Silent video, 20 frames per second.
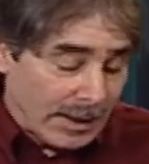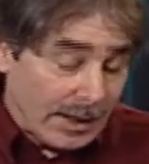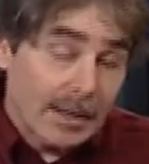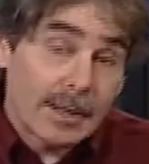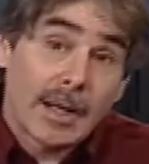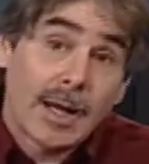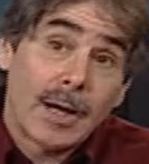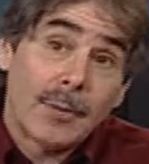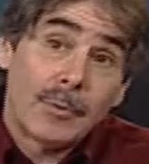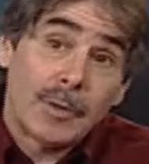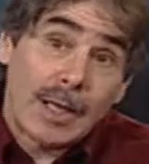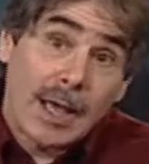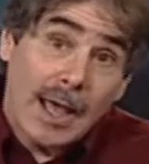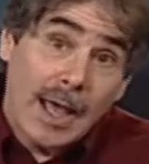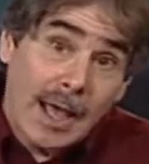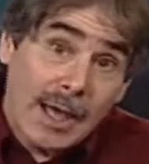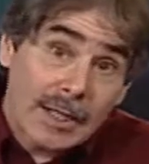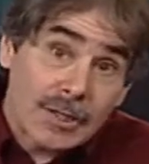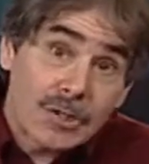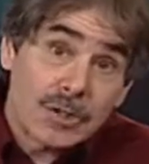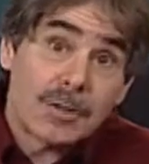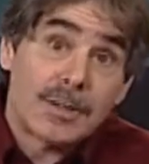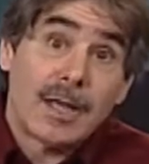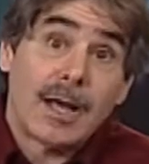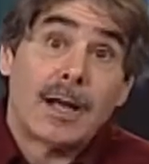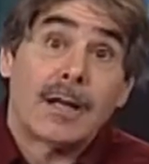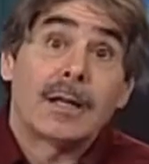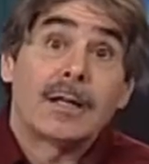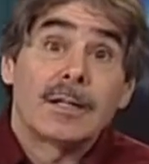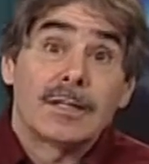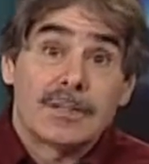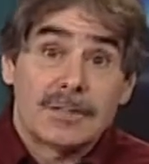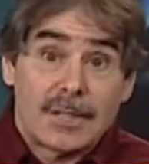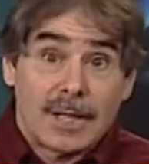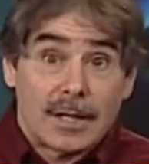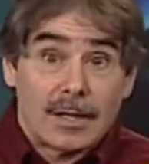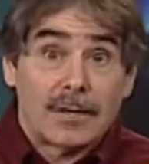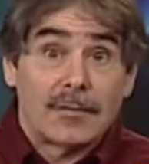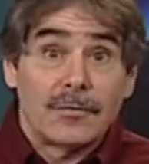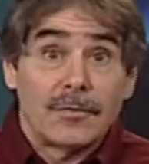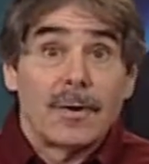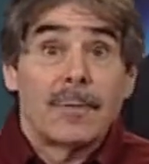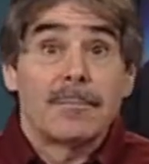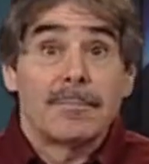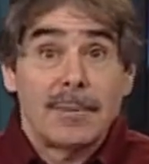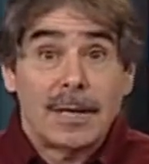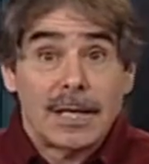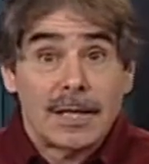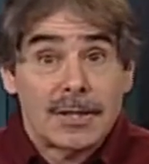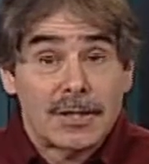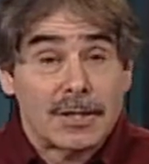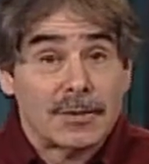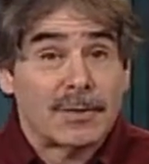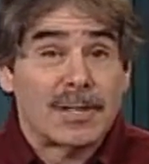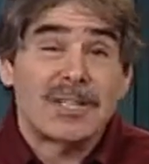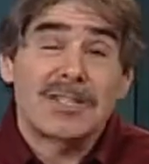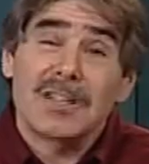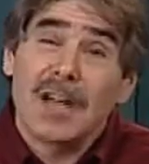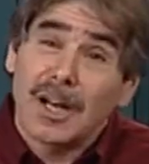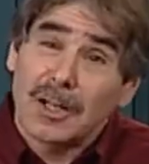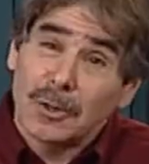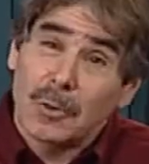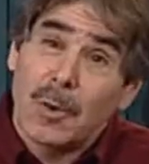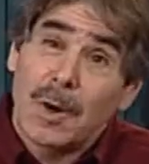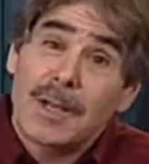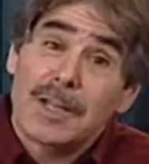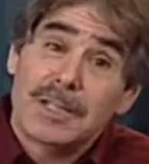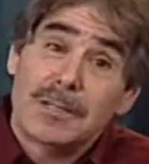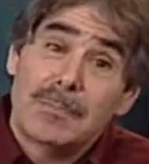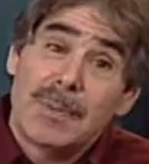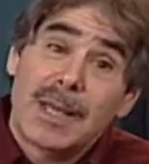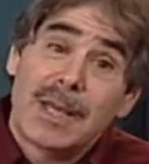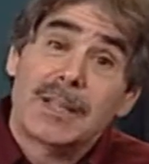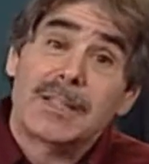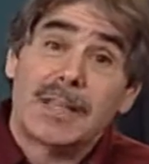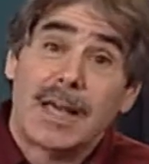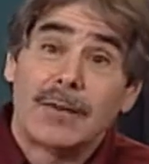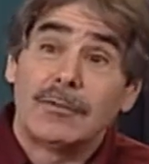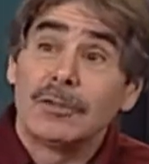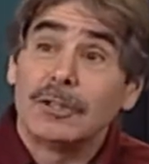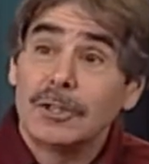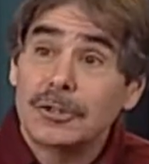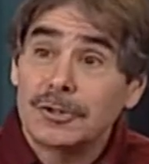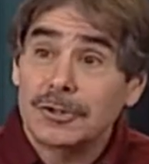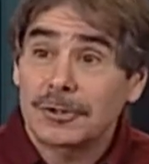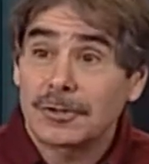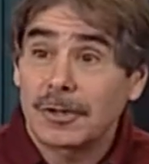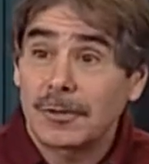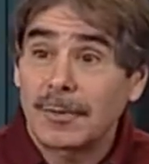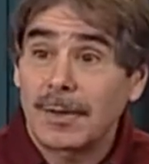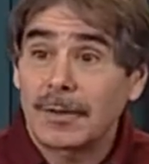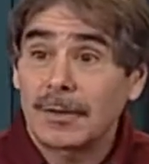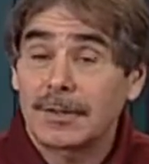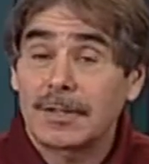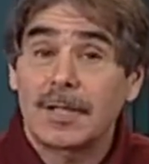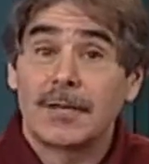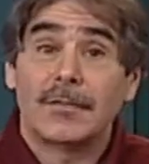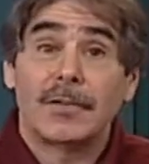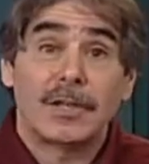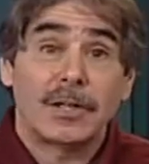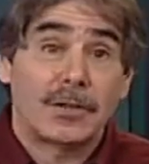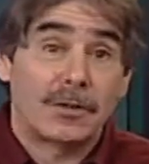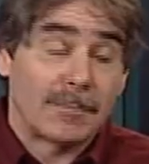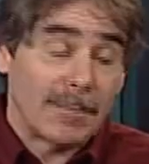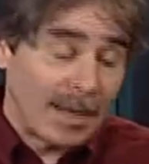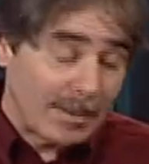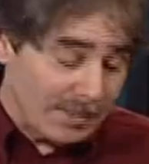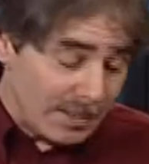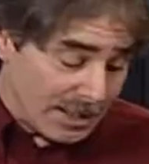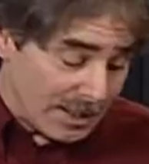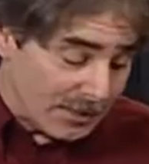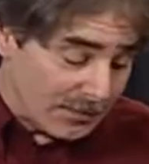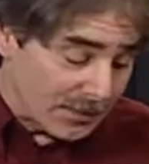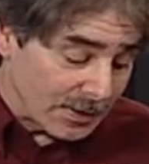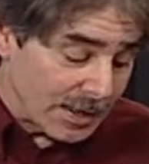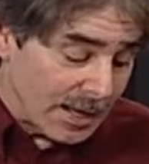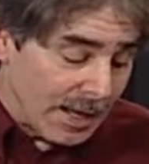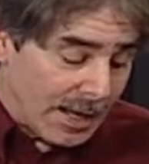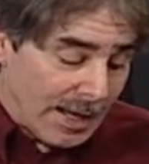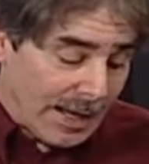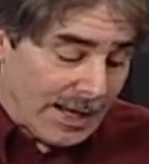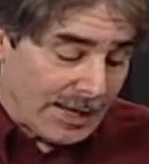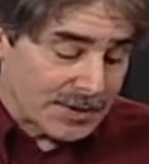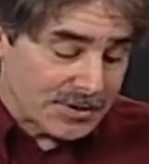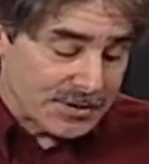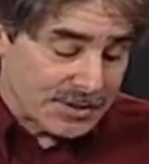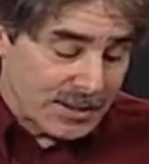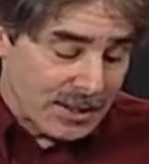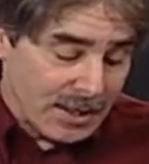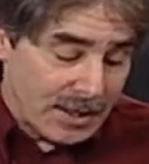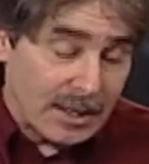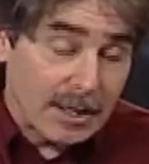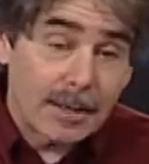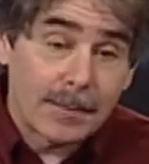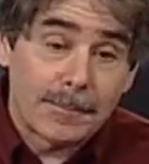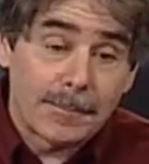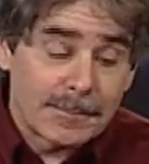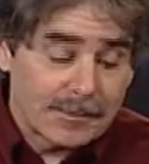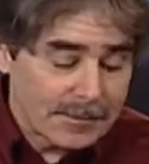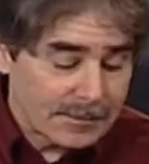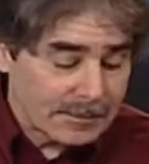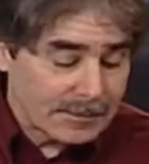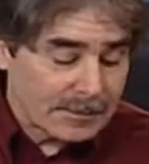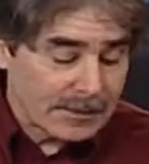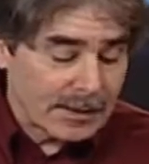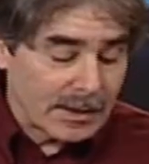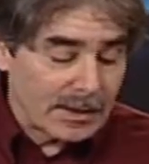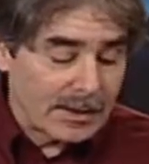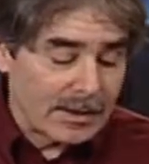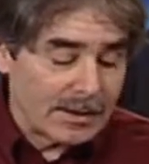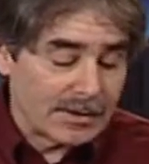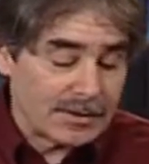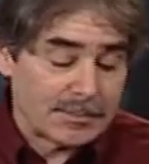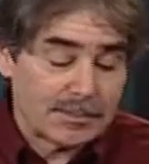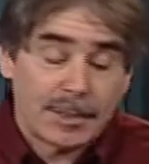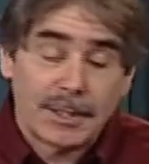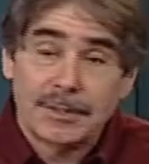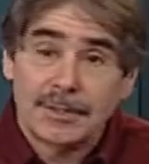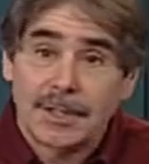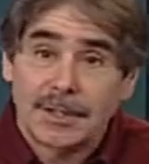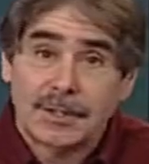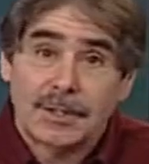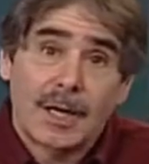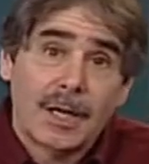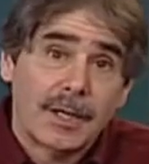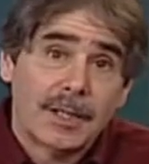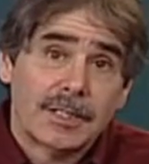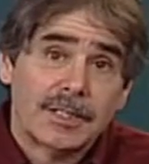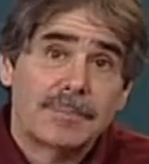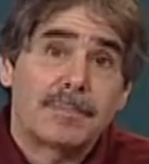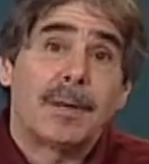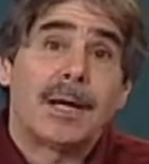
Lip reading: And I would add to that set of big theories, not quite as big as evolution or relativity, or maybe even as plate tectonics,